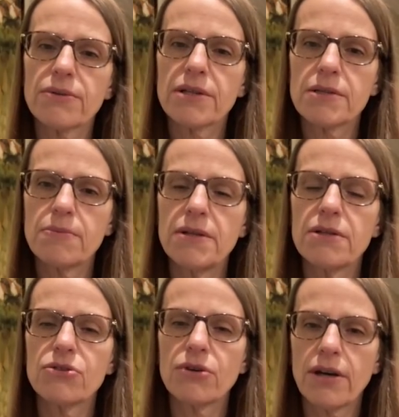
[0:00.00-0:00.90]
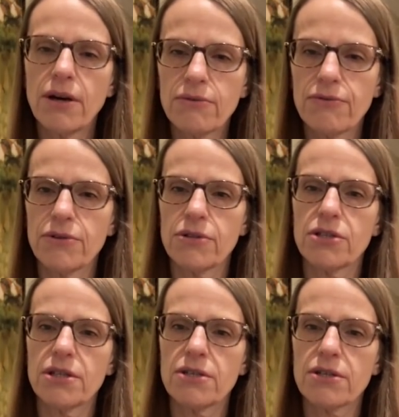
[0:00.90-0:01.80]
expedient to account for the
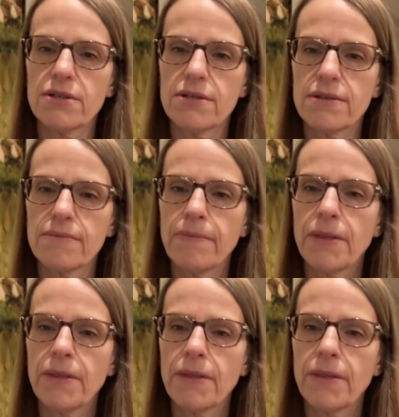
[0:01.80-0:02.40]
changes.